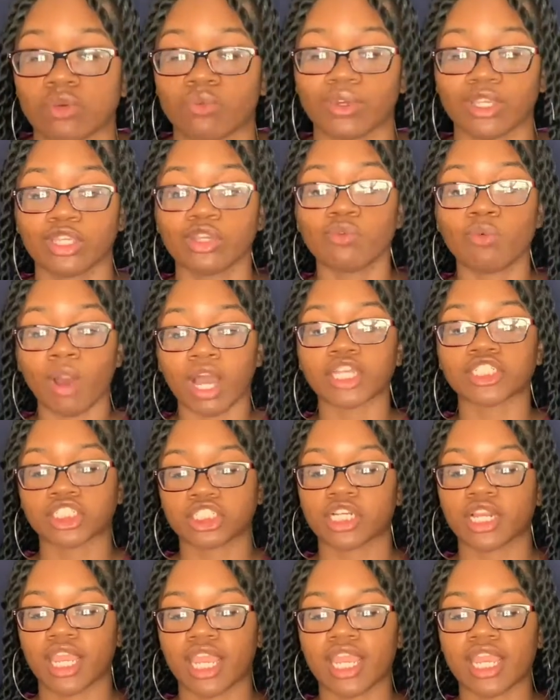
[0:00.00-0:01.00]
When you wash
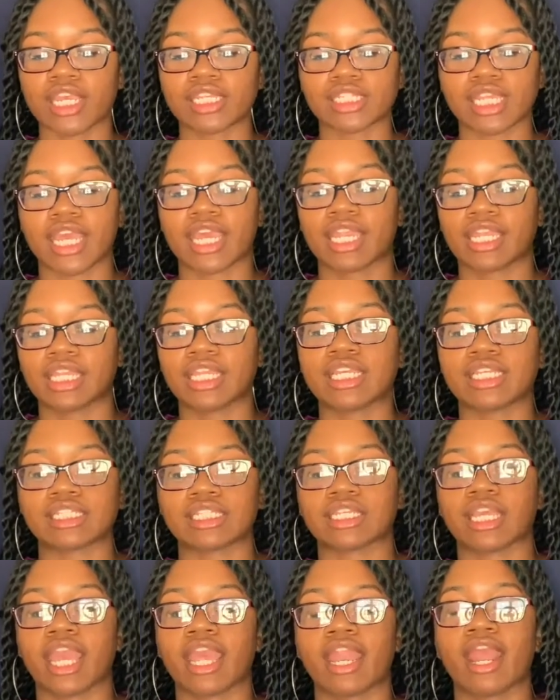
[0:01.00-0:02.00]
your hands at
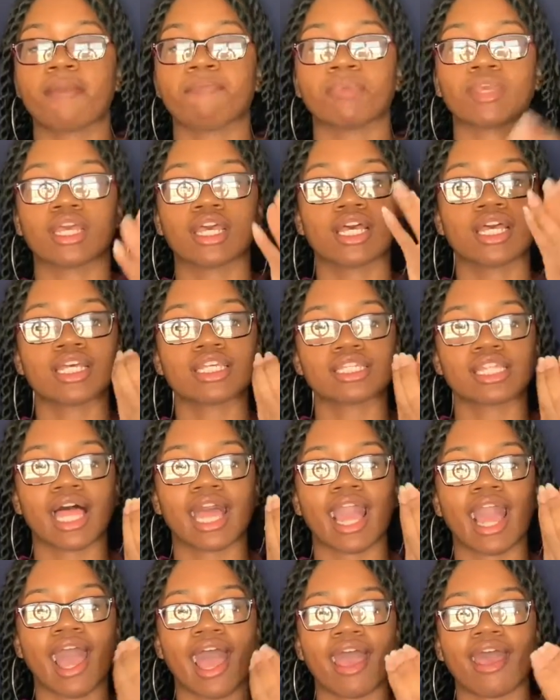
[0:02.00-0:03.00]
least, and, and because
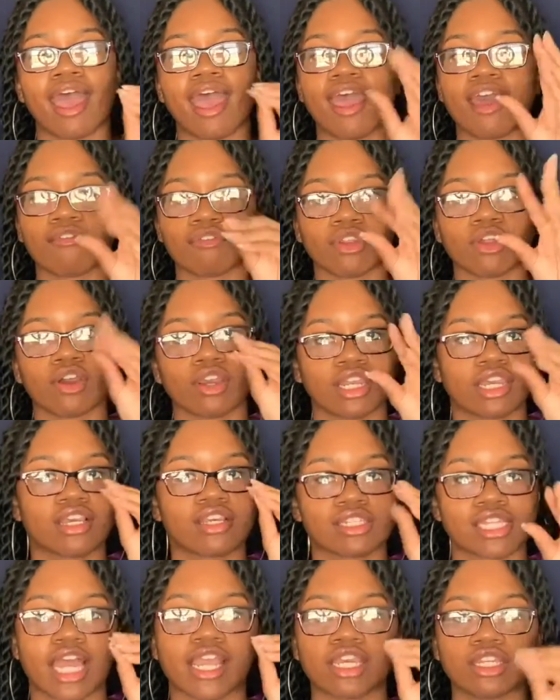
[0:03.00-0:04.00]
like I have long
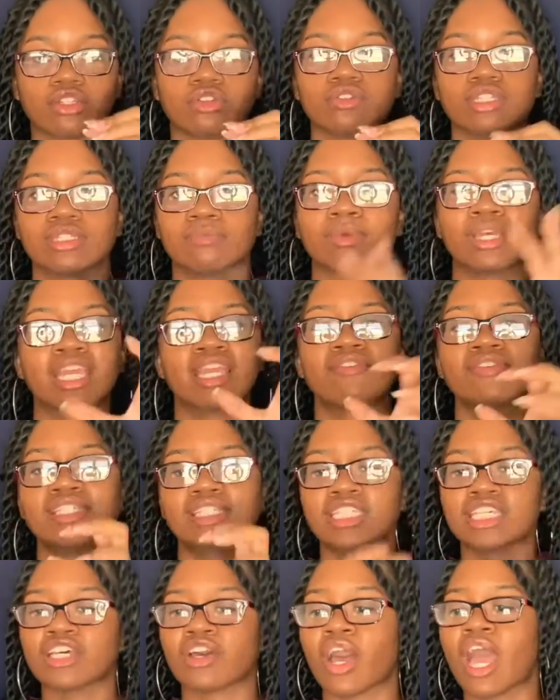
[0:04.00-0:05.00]
nails, I can do this, but even
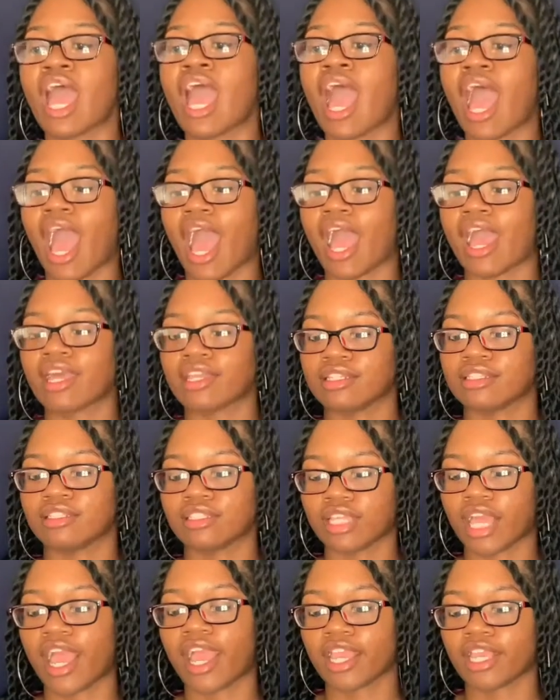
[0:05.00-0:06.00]
still, I
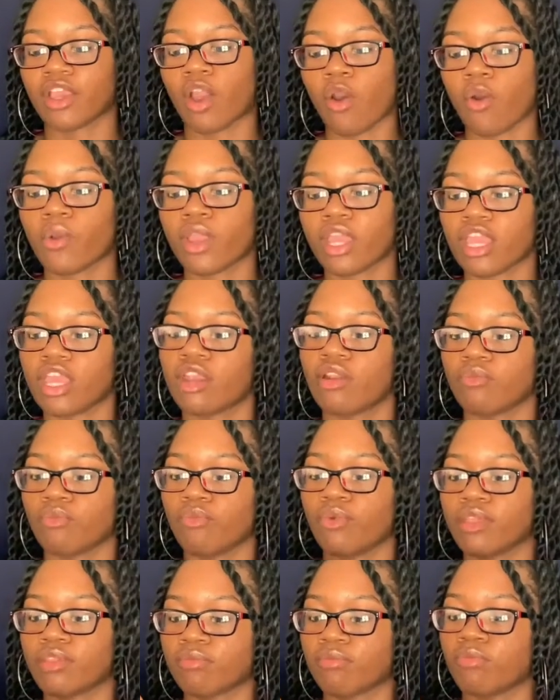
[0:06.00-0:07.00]
I go in
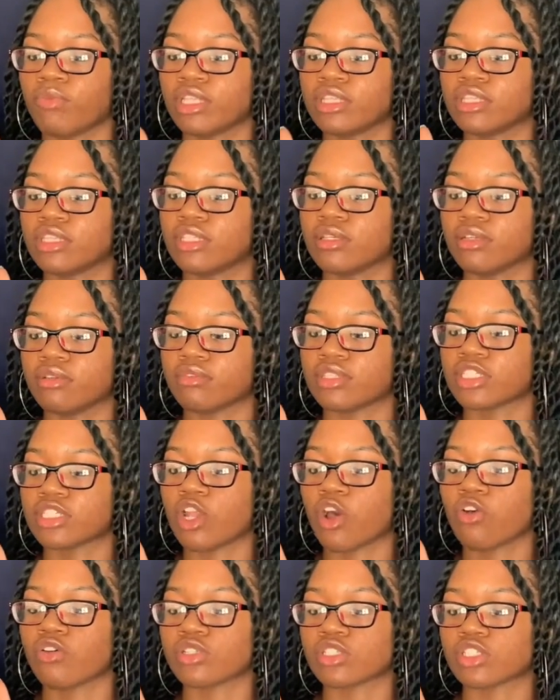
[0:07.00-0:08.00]
with, with the
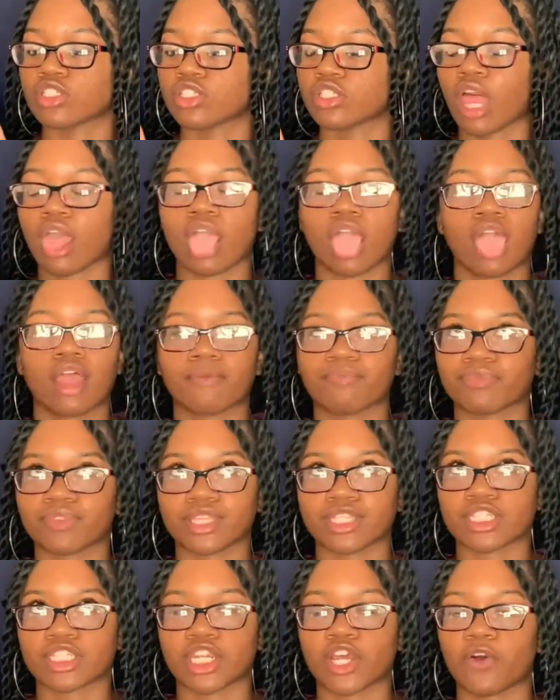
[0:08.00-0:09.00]
snow, uh,
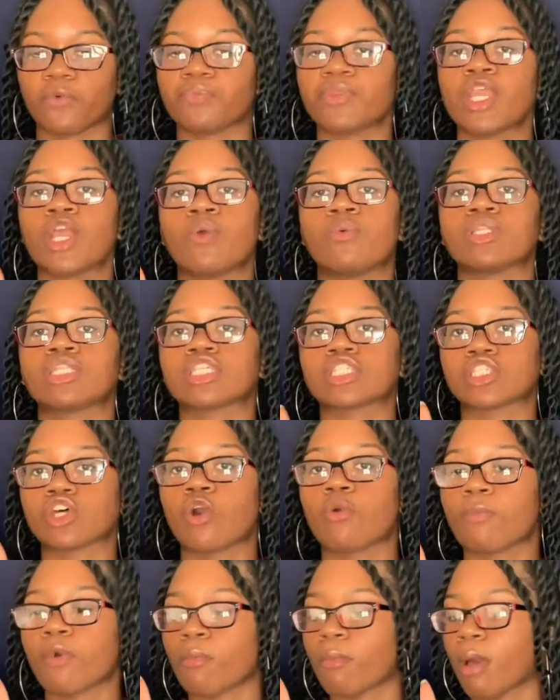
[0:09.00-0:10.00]
snow, with the
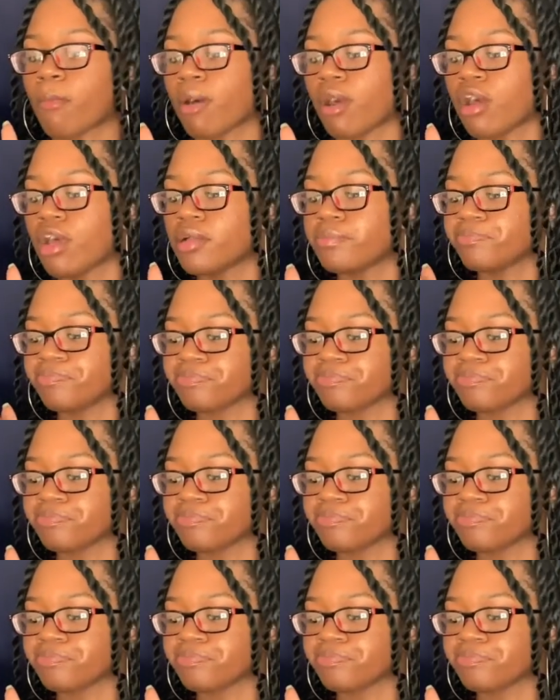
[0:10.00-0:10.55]
soap on my palm